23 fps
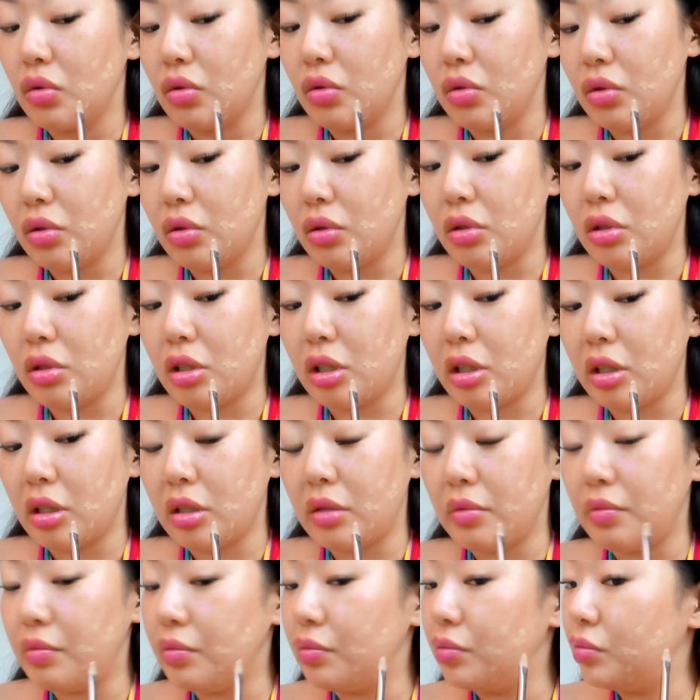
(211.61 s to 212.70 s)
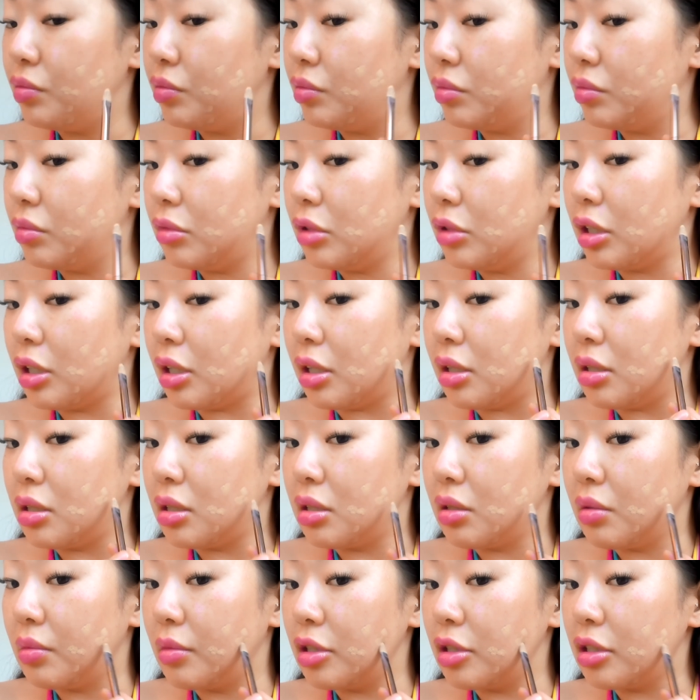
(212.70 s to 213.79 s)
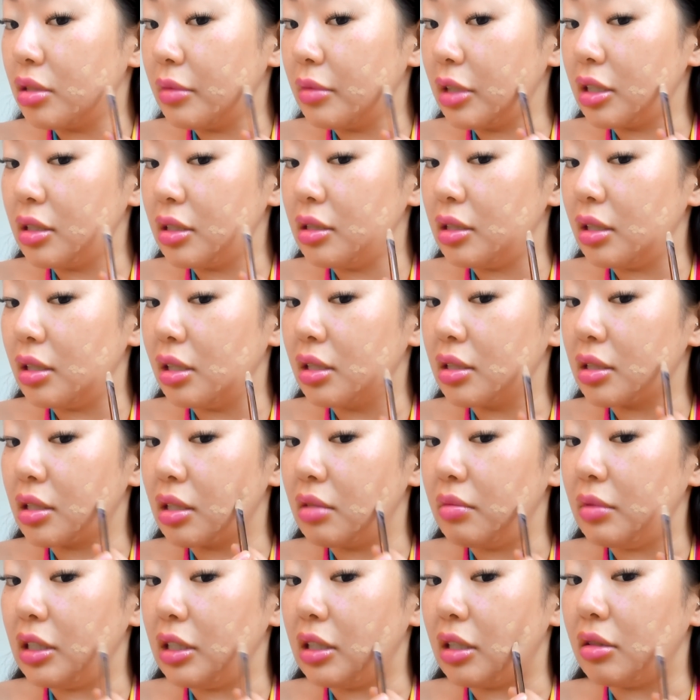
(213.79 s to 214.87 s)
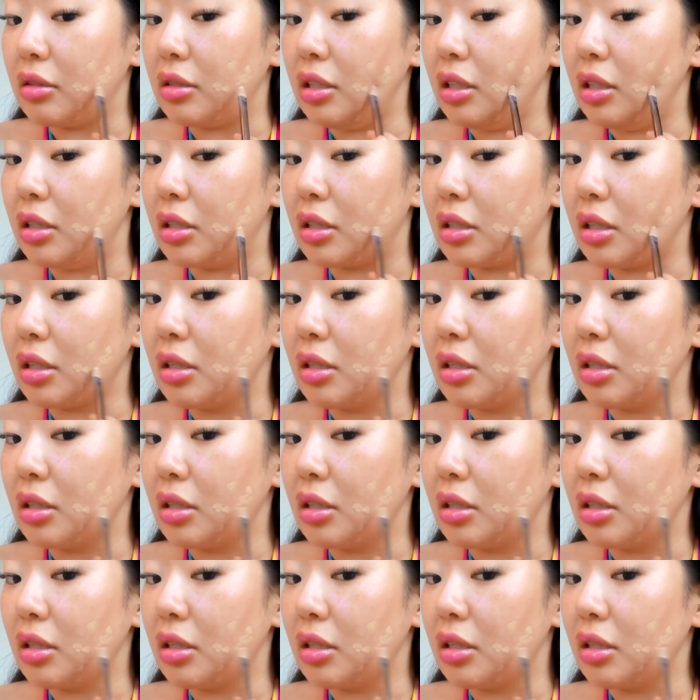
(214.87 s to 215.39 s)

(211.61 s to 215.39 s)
And so most of my concealing is going to be down here.